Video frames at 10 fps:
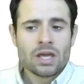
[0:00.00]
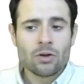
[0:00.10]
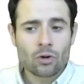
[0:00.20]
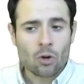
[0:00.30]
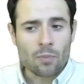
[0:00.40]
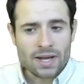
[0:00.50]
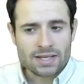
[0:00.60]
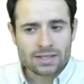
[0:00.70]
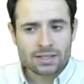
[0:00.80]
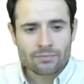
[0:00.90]
He
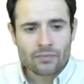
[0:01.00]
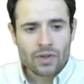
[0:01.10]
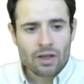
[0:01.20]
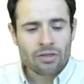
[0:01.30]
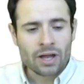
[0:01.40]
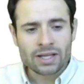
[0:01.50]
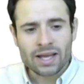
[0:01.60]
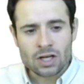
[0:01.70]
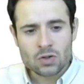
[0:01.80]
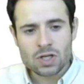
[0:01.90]
recommended that a
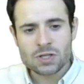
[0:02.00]
country